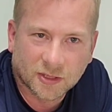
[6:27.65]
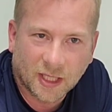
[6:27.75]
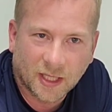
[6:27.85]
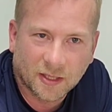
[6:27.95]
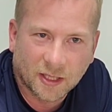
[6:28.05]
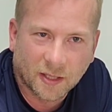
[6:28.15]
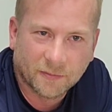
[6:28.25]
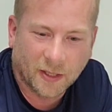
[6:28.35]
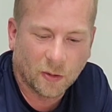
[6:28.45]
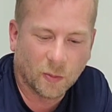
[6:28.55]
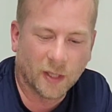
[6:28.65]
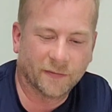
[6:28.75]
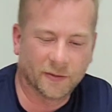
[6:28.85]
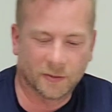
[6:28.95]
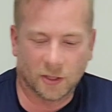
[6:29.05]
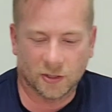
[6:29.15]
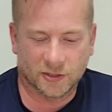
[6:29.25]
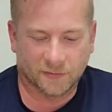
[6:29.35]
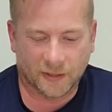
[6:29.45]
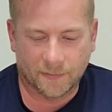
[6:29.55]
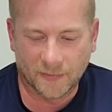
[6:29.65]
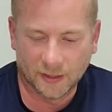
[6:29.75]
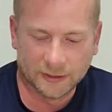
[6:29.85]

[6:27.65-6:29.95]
say, you know, they were worth the cost of them.